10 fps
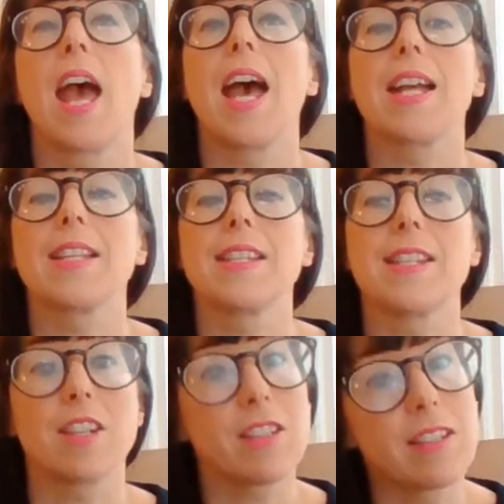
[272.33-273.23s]
And
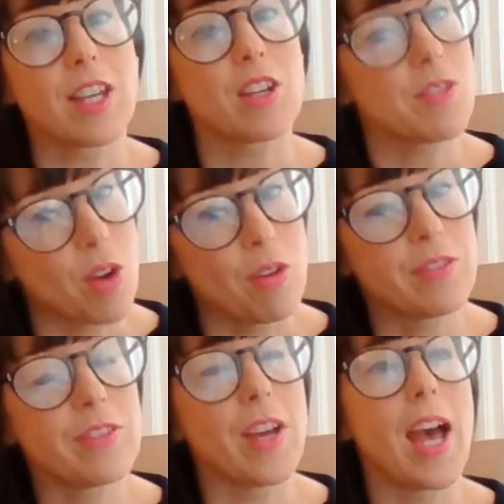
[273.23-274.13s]
Siddhartha goes
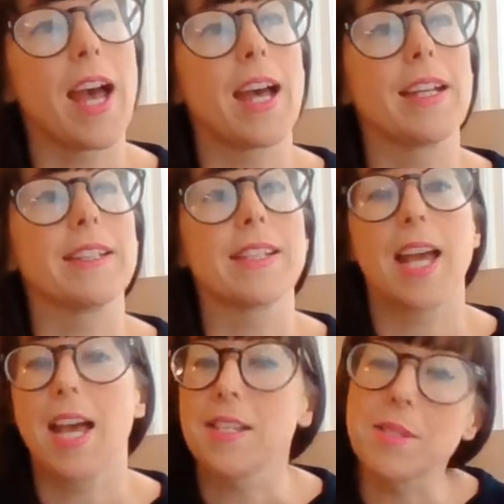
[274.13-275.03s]
off and
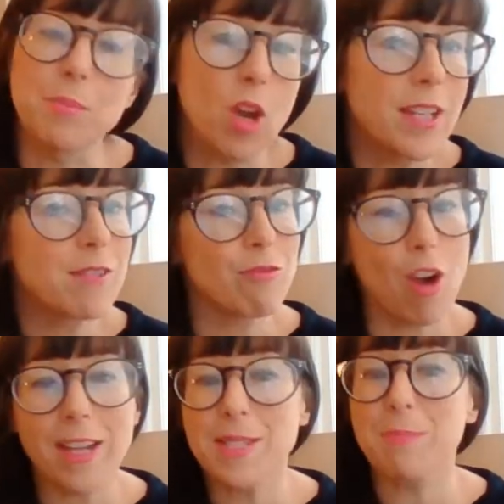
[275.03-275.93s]
has some nice
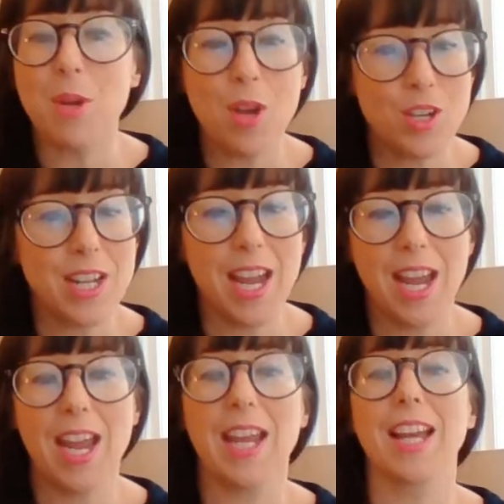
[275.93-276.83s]
rice
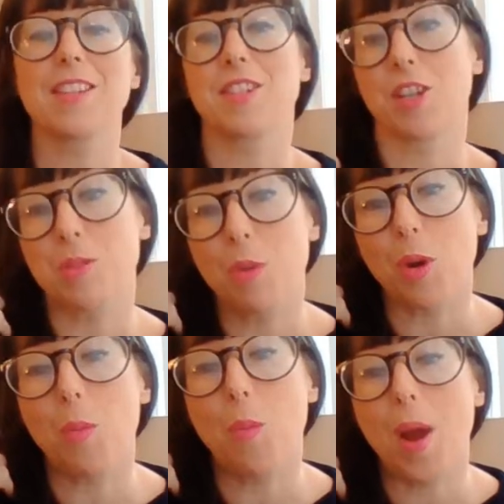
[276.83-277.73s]
pudding and starts
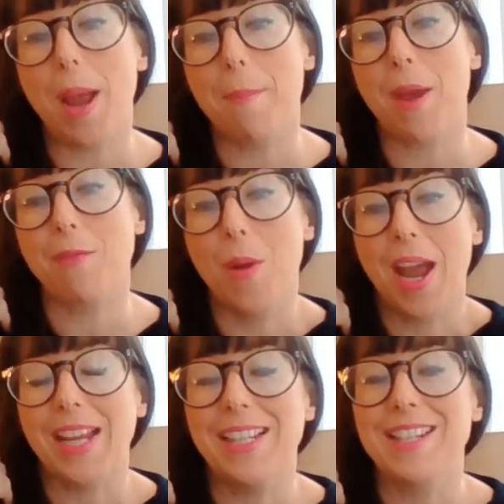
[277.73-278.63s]
putting on a bit of
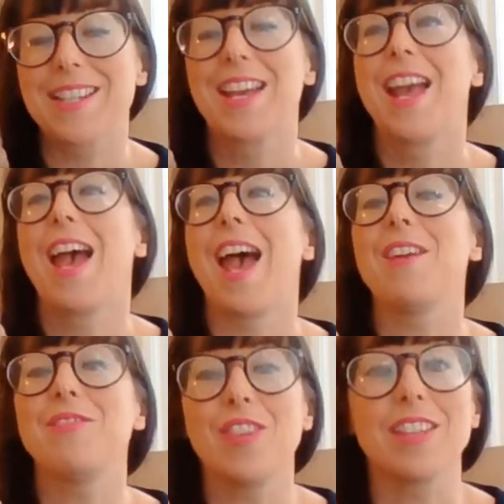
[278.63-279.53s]
weight
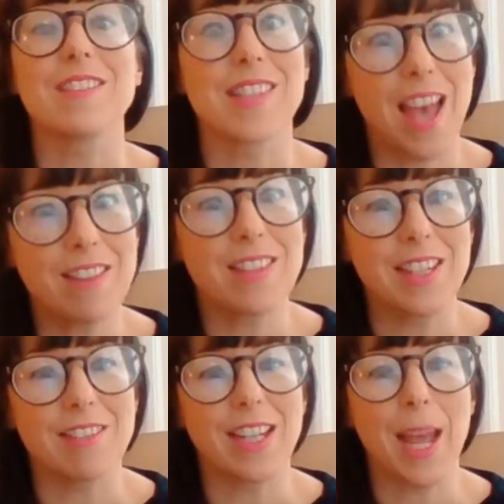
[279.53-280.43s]
and feels
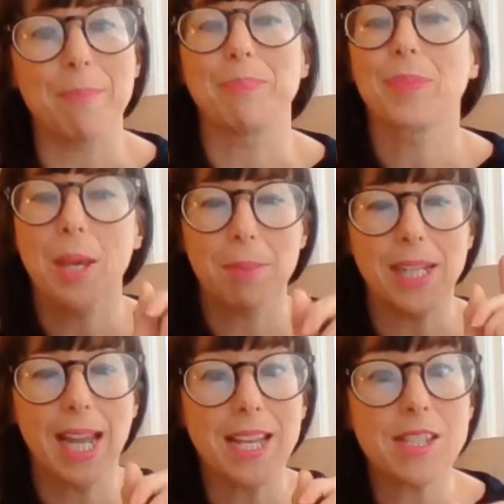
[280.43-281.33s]
healthier again. But
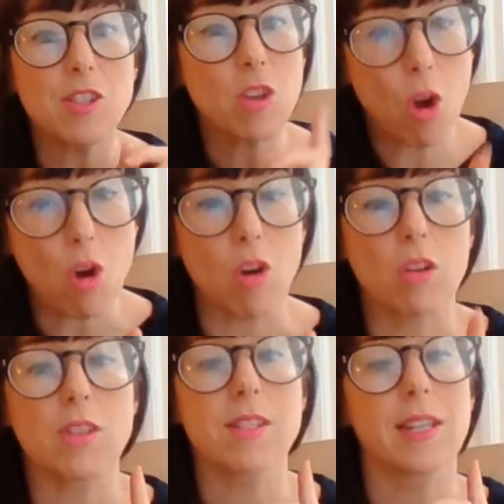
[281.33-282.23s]
he has
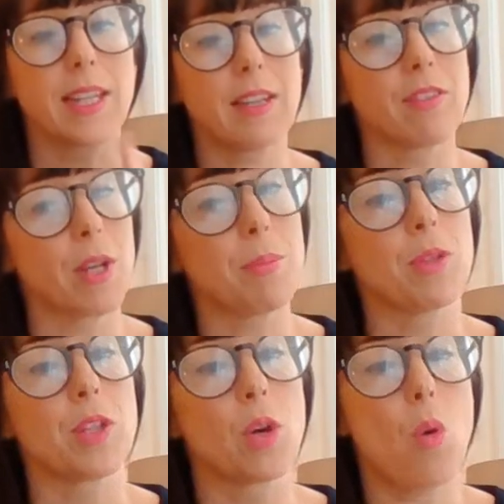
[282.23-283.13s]
not given up
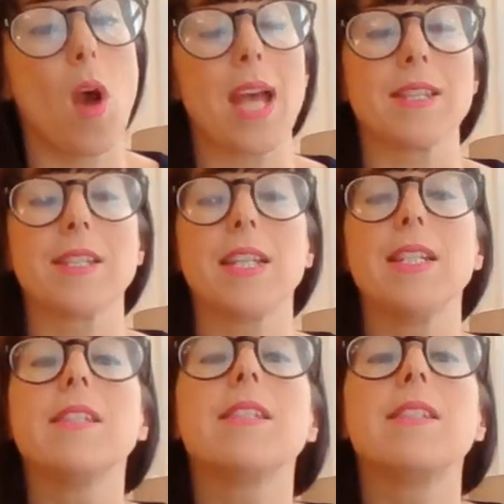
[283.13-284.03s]
on the quest.
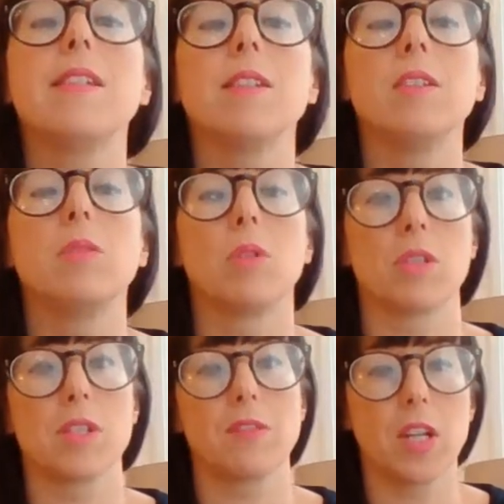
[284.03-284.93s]
He still
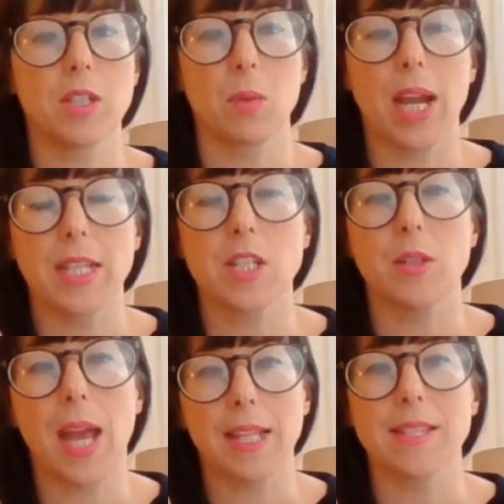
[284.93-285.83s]
wants to find a way
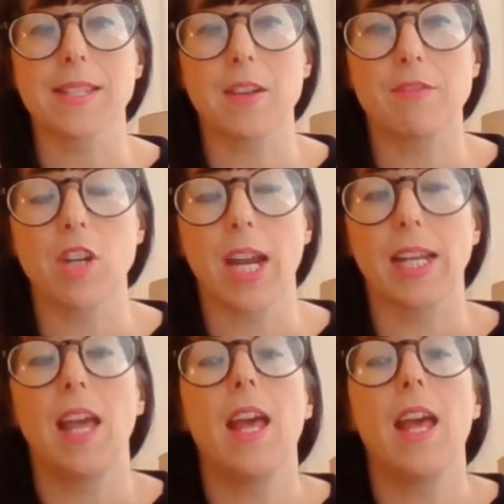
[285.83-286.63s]
to end suffering.